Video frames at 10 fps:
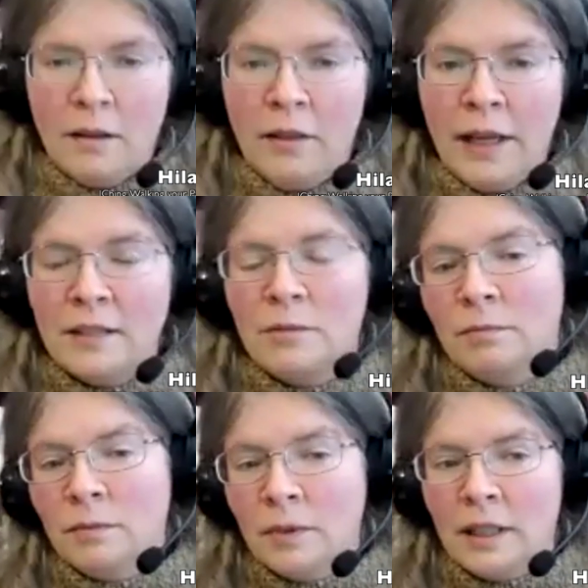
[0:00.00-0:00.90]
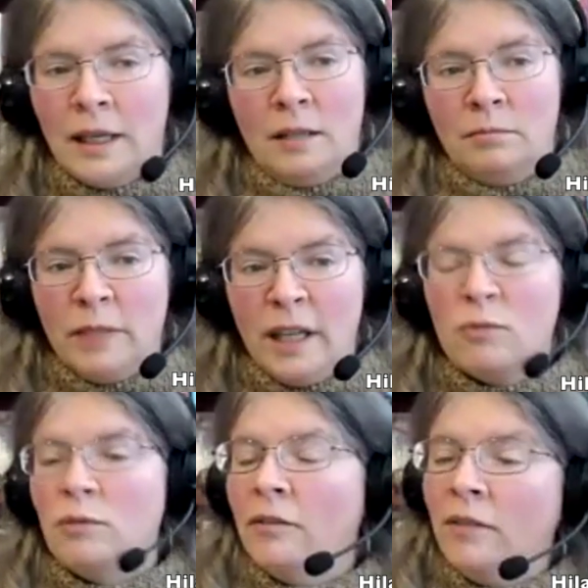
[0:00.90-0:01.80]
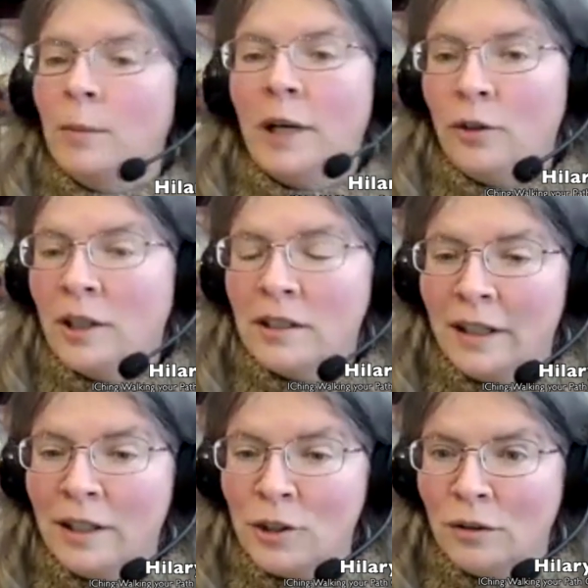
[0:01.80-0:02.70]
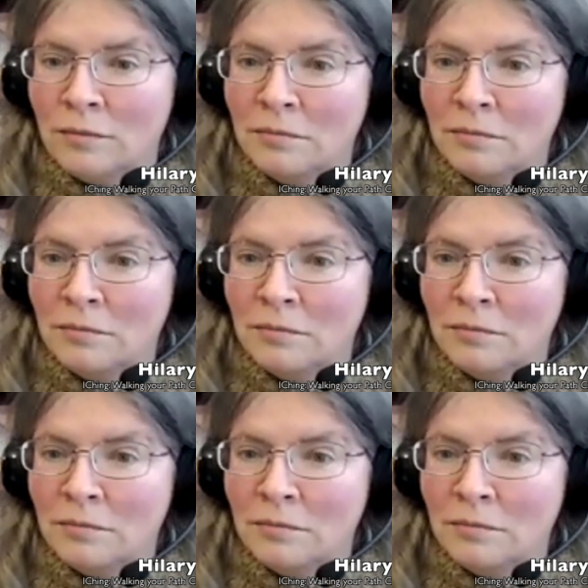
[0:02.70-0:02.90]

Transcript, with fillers: that's um it's roughly my translation